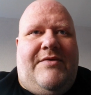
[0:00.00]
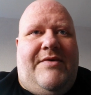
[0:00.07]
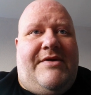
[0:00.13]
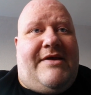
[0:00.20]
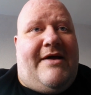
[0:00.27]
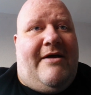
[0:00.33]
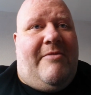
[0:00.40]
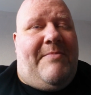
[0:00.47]

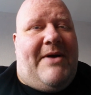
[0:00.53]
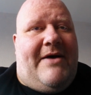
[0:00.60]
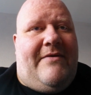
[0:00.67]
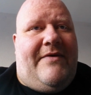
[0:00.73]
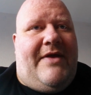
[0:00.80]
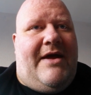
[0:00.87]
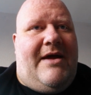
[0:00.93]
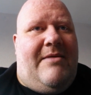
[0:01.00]
help out
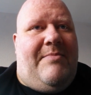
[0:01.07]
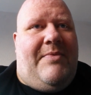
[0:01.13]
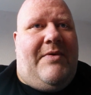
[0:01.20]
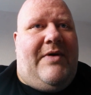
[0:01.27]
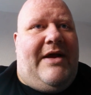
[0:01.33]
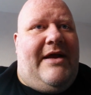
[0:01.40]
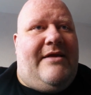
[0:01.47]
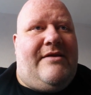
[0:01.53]
there, but
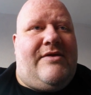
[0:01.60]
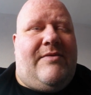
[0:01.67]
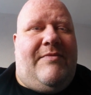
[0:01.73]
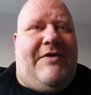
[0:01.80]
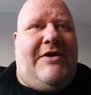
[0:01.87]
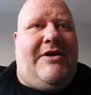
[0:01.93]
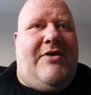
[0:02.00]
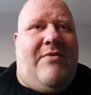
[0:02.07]
it's
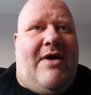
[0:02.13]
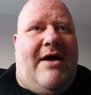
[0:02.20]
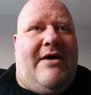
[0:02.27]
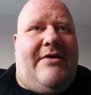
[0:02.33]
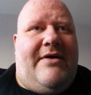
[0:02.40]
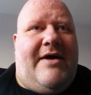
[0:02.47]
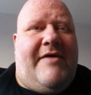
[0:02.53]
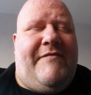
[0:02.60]
something you are going
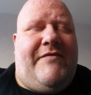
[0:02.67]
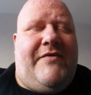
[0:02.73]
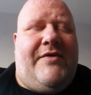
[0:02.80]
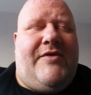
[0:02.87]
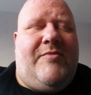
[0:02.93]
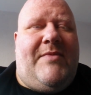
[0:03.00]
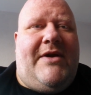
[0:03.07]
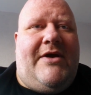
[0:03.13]
to have to
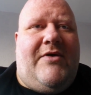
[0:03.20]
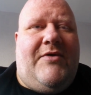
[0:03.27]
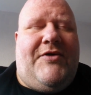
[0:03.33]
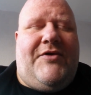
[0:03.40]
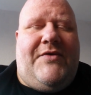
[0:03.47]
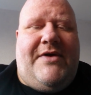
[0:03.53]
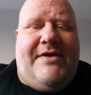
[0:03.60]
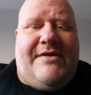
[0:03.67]
ultimately go through
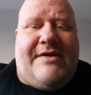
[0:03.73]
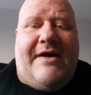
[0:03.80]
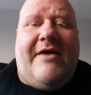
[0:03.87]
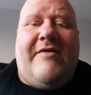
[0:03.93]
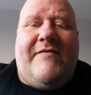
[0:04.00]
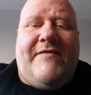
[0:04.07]
yourself.